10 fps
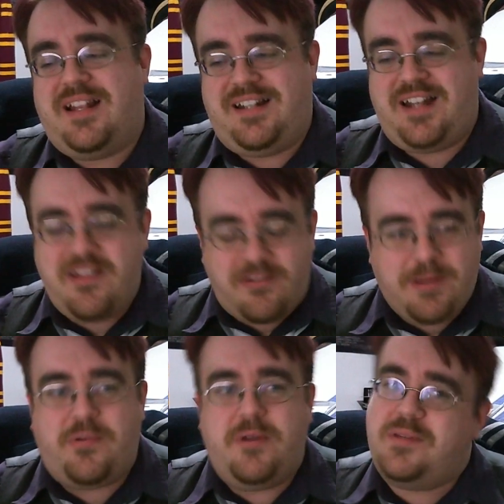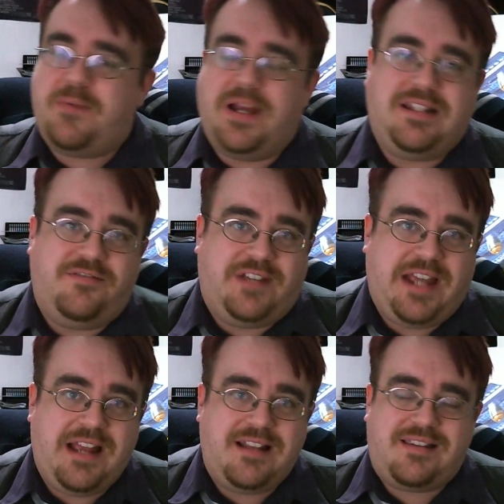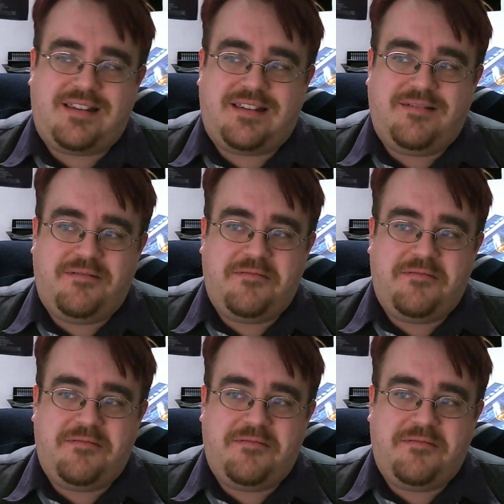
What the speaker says: Learn 3-point perspective. It's